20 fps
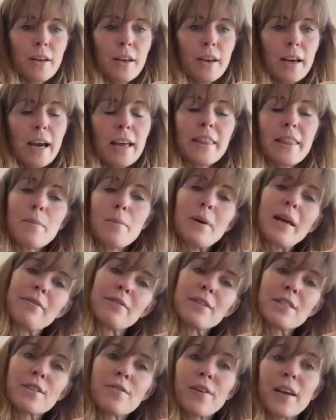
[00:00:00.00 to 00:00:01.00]
and then we have
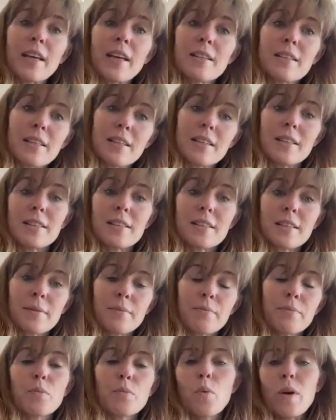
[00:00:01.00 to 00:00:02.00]
sphincters
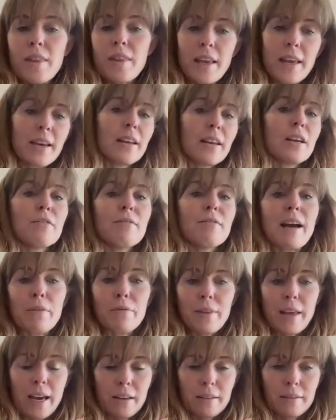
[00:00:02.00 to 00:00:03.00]
within and
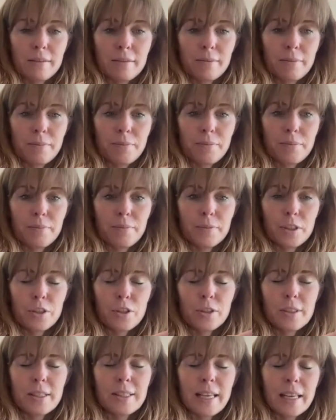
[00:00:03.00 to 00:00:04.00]
around that. So
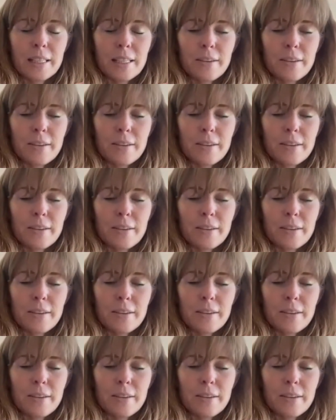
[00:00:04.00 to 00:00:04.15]
just a sense